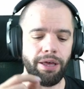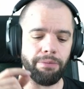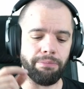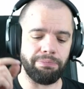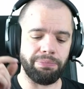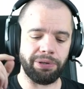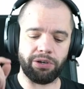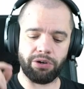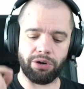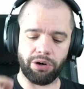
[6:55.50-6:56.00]

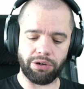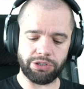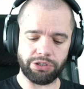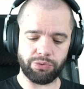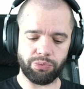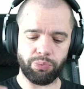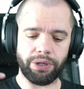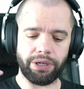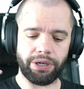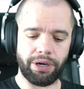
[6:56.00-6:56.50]

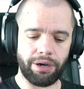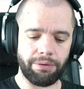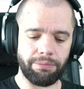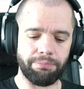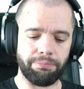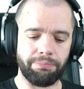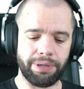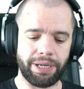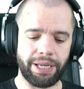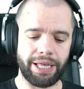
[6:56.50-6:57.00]
Because we
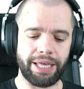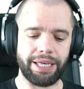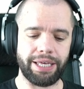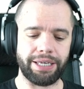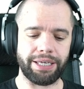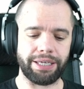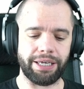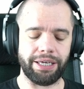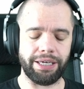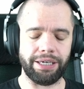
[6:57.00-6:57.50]
aren't
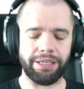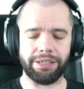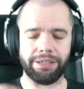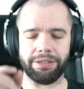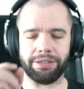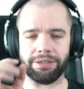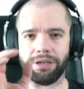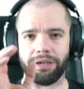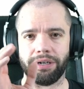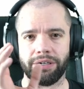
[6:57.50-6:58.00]
playing
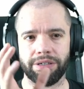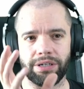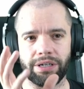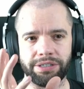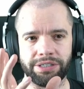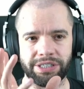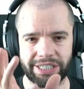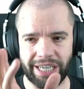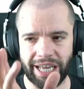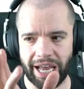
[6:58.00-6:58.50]
in a
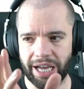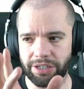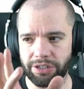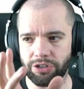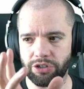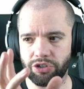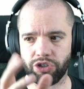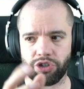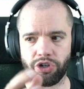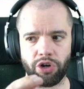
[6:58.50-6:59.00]

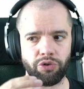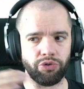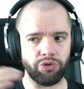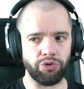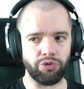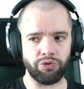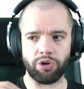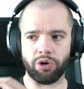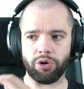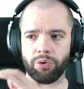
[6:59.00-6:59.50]
standard, you know,
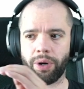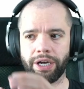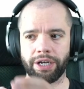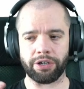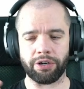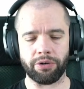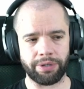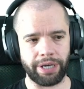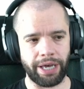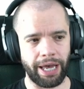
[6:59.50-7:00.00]
you go, I
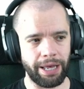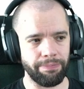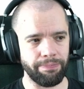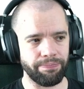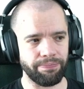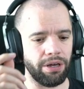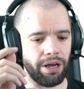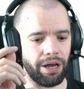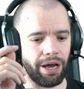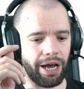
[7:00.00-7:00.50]
go game,
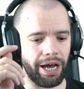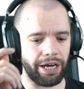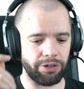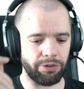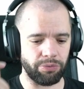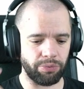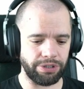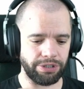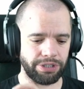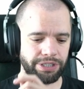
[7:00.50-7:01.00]

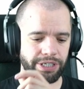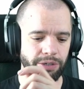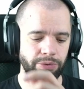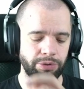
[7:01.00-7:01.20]
and instead we're